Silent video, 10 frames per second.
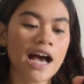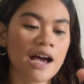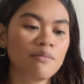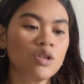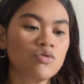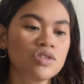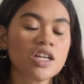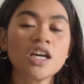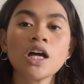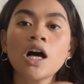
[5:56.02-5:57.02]
I'm
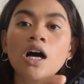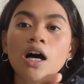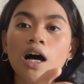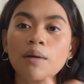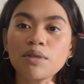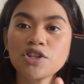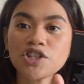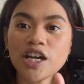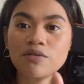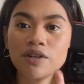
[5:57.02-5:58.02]
using um, the
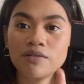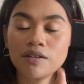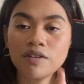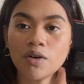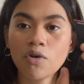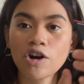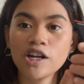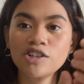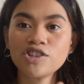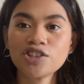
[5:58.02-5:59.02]
shade Vivivi
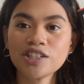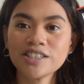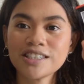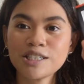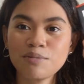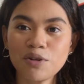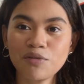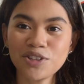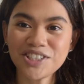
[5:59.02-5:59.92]
Orange. It's this beautiful